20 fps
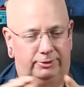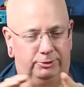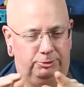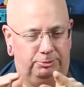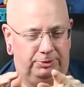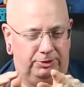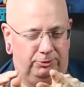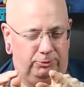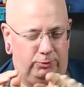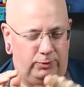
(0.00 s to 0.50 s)
It
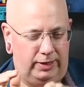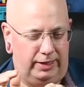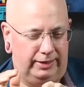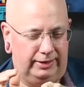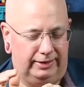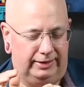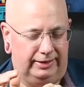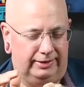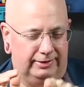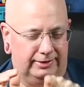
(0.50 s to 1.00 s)
would be
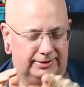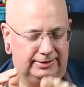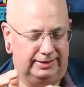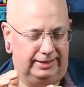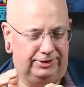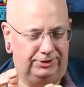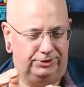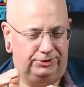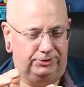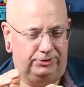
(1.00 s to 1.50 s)
right in the
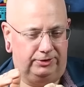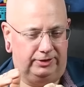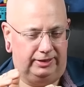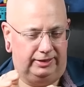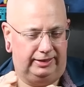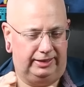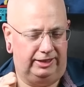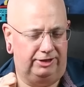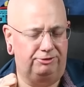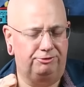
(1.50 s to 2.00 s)
center.
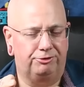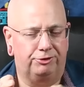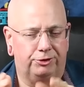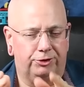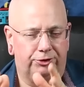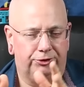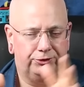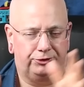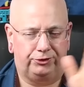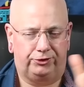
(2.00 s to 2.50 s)

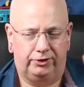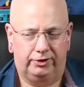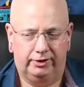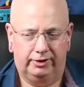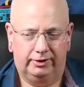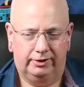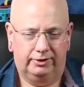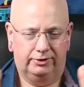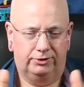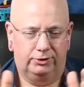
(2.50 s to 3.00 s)
Inverse
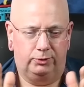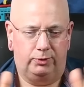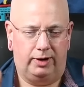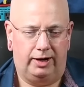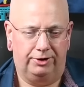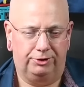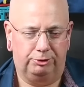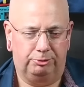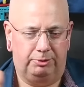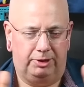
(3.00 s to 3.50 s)
to
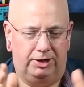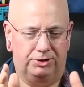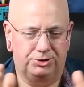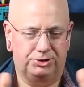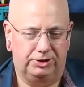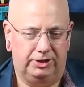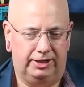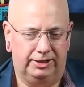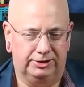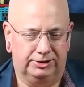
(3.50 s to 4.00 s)
either
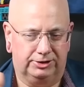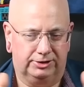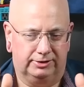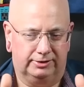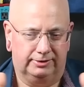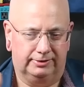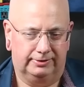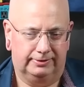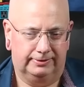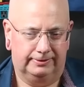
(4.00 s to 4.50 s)

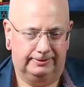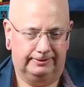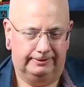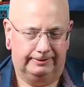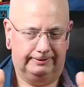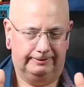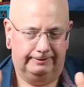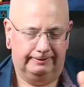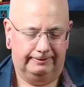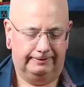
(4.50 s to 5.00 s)
modulation.
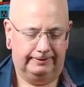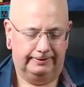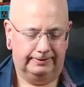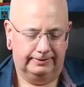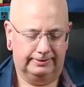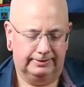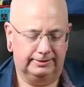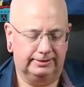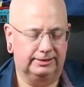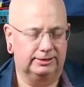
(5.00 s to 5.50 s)

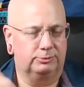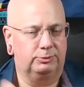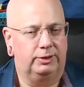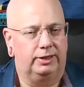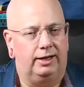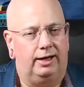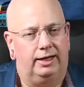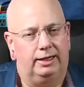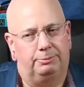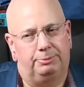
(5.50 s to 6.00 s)
This is
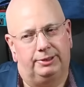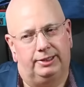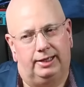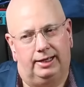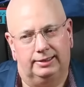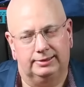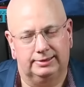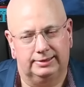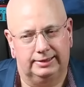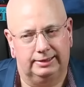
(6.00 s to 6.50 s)
what
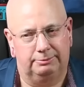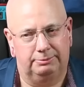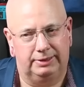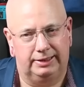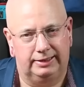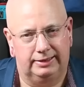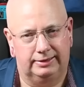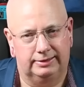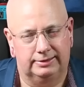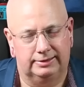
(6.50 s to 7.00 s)
anapanasati
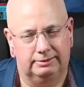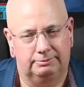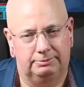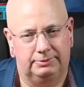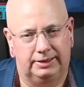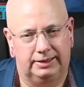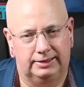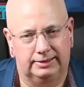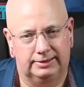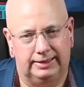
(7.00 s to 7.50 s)
means. It
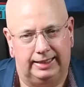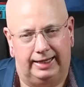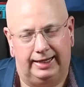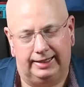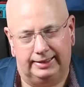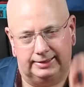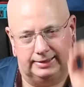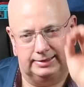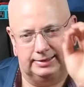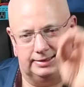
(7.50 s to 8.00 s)
means
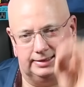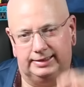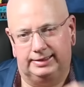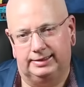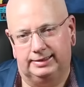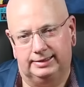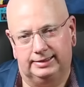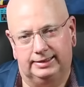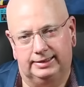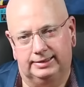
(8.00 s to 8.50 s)

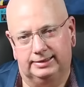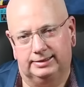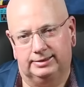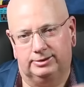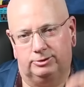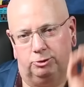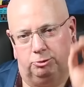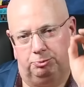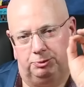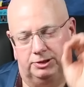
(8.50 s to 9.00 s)

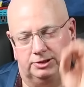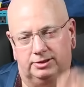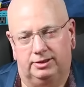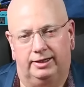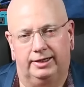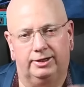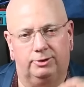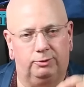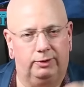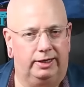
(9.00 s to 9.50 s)
antecedentness or
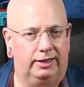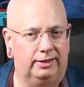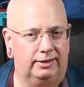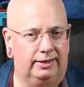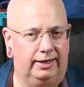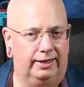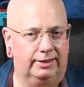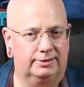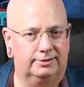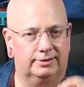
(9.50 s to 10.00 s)
platonic
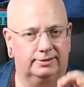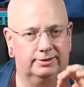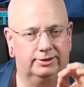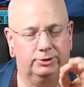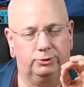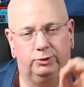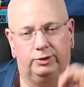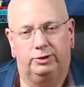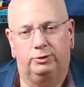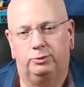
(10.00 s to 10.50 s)
recollection.
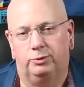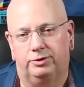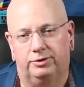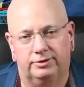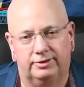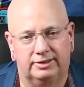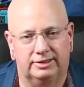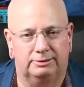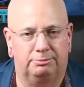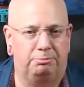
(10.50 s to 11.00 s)
The Greek
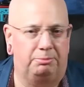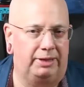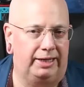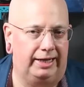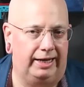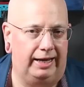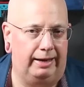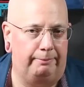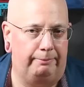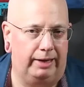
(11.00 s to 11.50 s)
word is
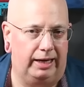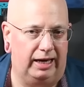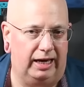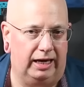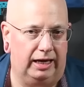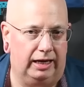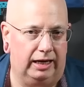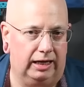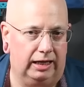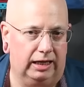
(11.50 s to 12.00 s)

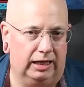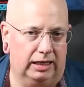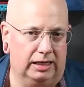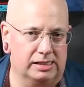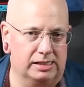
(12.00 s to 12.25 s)
mineme.